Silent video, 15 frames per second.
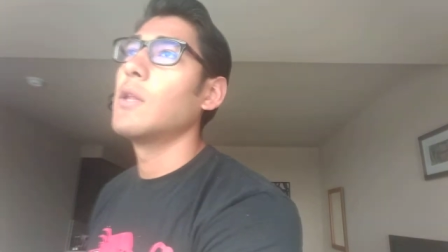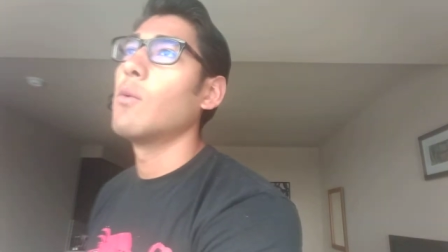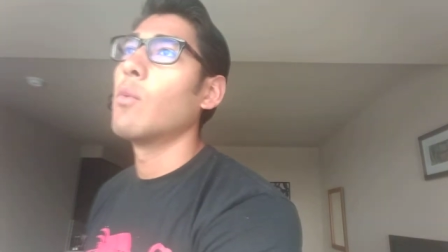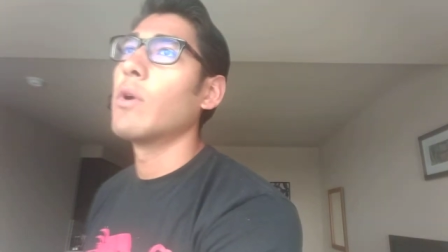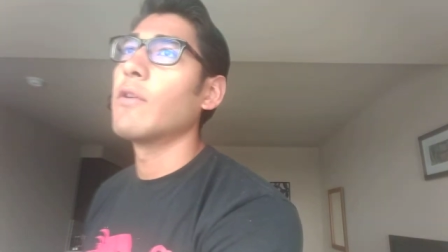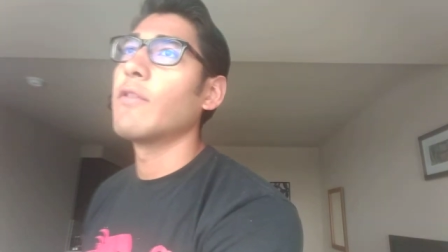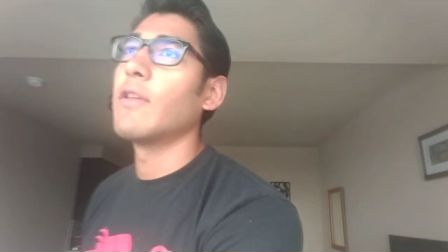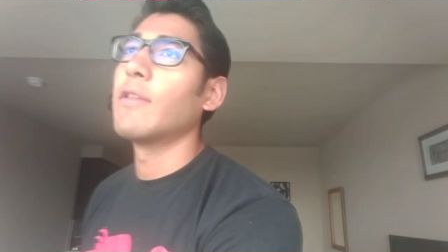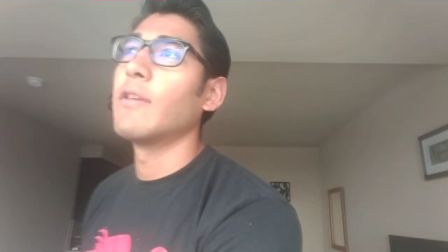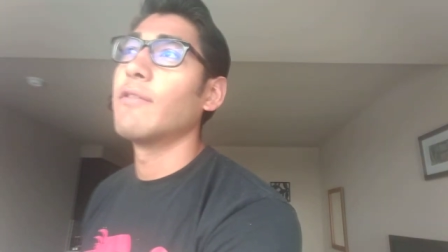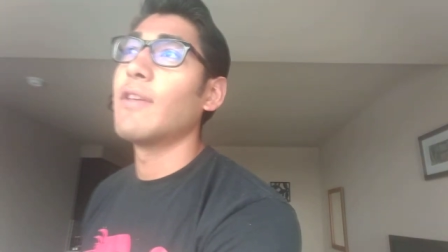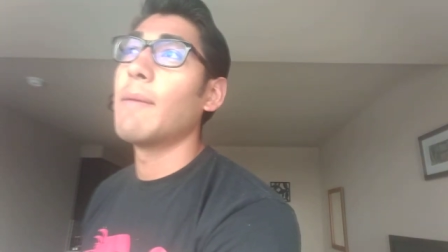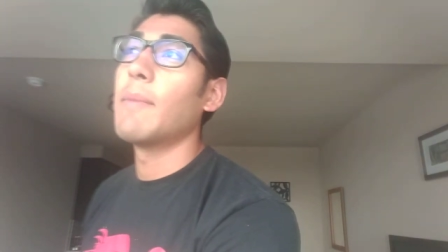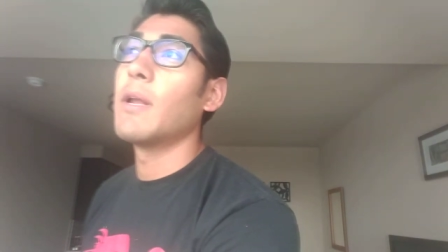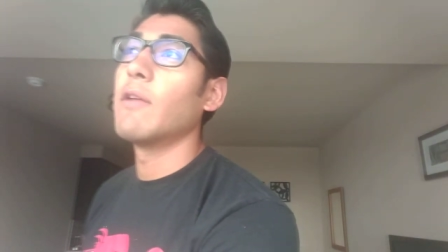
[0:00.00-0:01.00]
where does it
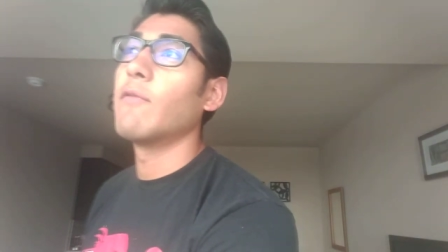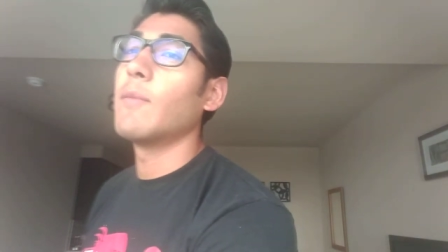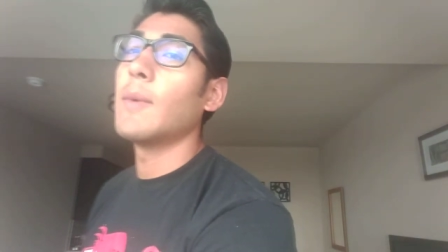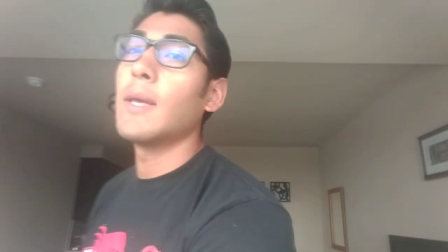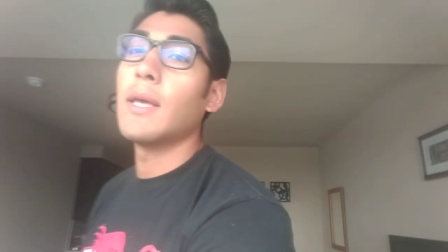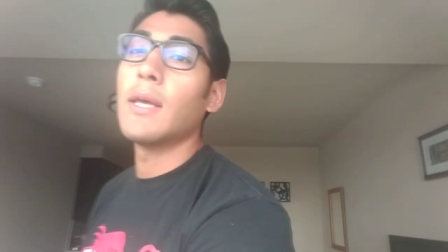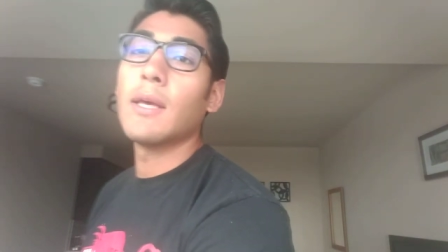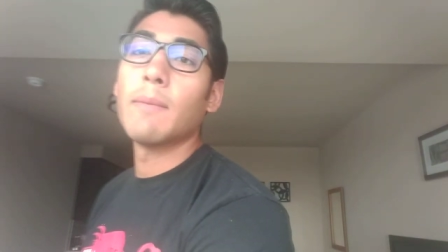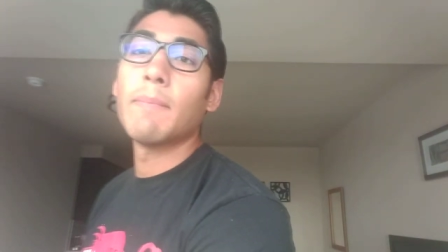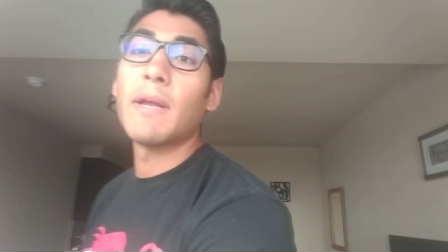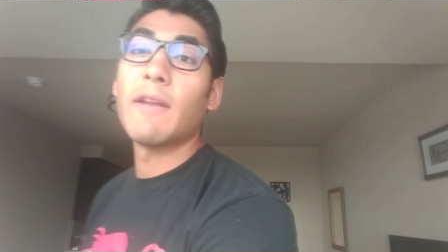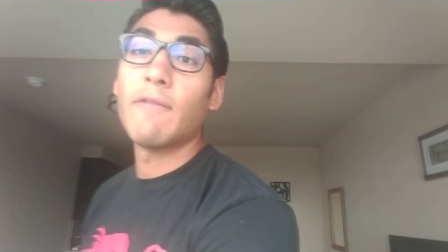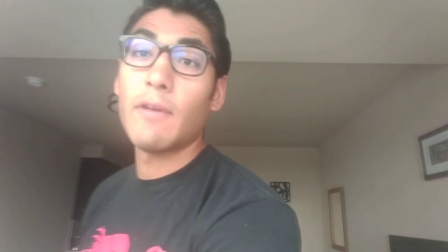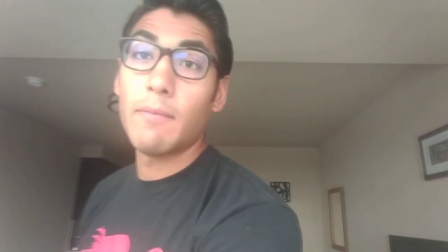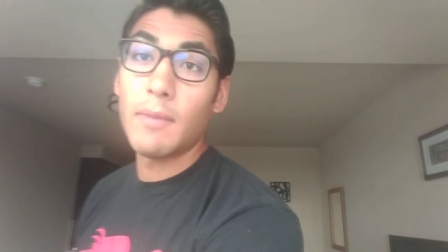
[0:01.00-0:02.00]
does that benefit me
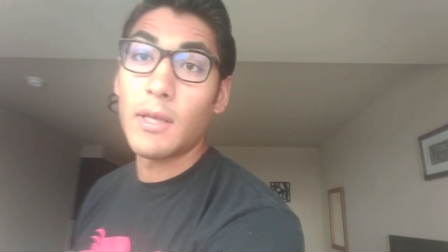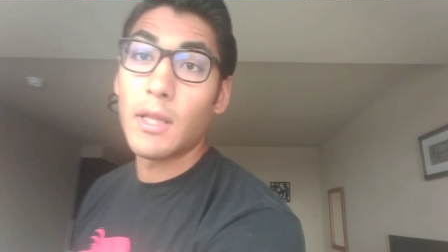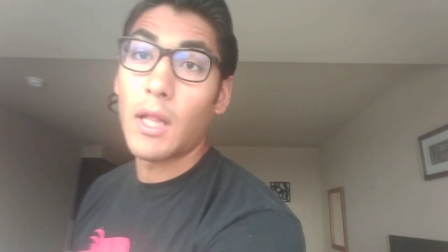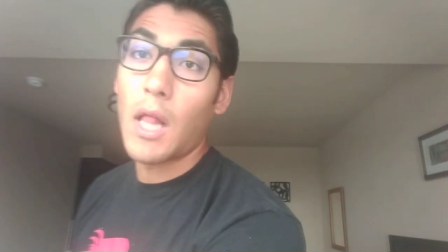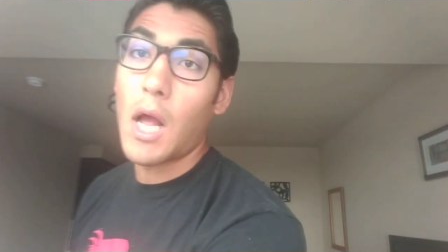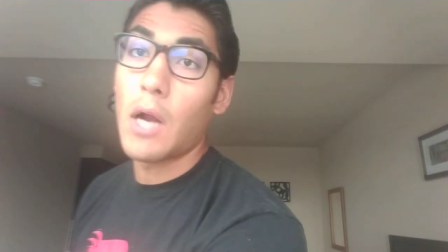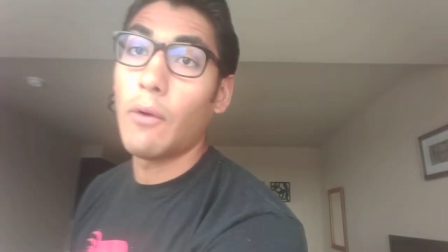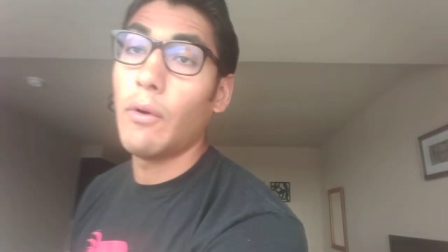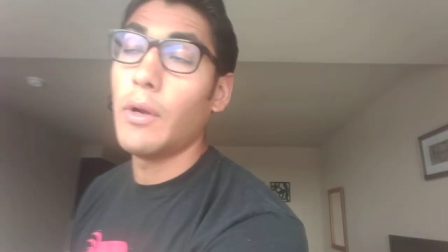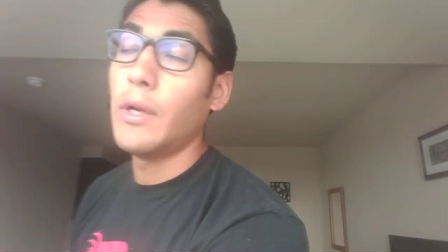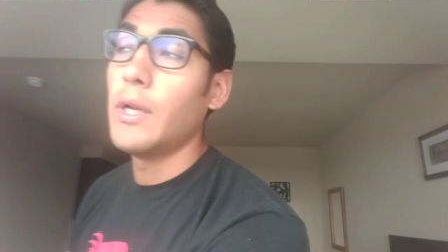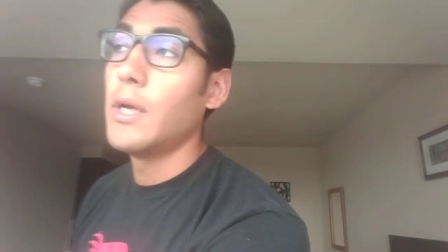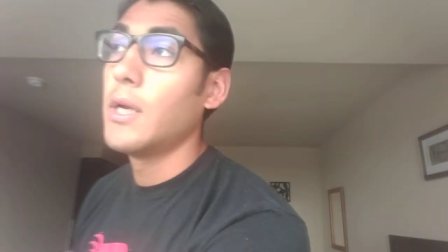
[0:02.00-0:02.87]
benefit me in the long run?